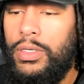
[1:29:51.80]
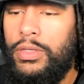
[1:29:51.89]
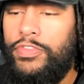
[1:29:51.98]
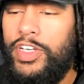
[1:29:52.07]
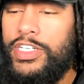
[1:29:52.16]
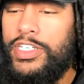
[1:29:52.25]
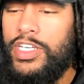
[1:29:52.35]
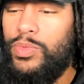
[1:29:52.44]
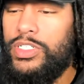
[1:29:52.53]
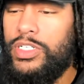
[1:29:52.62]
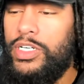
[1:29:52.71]
50 Cent
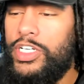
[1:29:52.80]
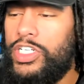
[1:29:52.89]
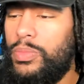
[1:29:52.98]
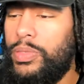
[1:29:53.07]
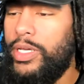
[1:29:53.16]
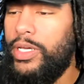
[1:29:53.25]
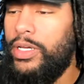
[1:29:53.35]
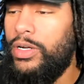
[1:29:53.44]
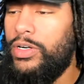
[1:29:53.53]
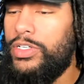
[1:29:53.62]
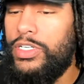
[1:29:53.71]
was initially paying
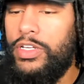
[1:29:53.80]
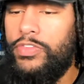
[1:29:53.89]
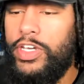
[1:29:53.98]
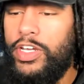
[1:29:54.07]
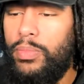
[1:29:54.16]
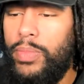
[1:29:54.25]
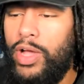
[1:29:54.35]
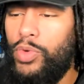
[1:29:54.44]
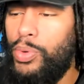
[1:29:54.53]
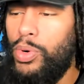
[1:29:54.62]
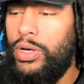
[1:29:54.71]
her a significant amount,
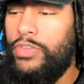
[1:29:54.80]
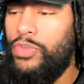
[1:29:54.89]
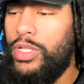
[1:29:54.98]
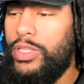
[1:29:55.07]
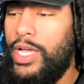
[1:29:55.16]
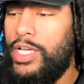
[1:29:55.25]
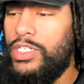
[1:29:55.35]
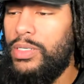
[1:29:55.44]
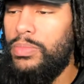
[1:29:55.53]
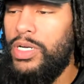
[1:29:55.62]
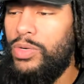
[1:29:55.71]
reportedly $40,000 a
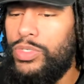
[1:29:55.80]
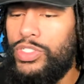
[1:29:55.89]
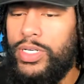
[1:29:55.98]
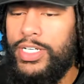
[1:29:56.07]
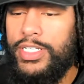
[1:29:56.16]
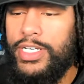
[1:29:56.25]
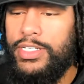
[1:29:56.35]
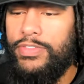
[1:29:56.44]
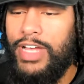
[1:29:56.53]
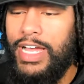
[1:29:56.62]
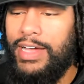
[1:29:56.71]
month, which translates to
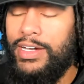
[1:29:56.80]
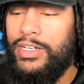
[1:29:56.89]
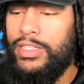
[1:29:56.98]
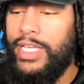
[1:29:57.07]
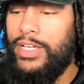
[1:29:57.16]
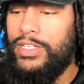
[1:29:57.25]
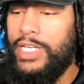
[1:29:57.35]
$500,000.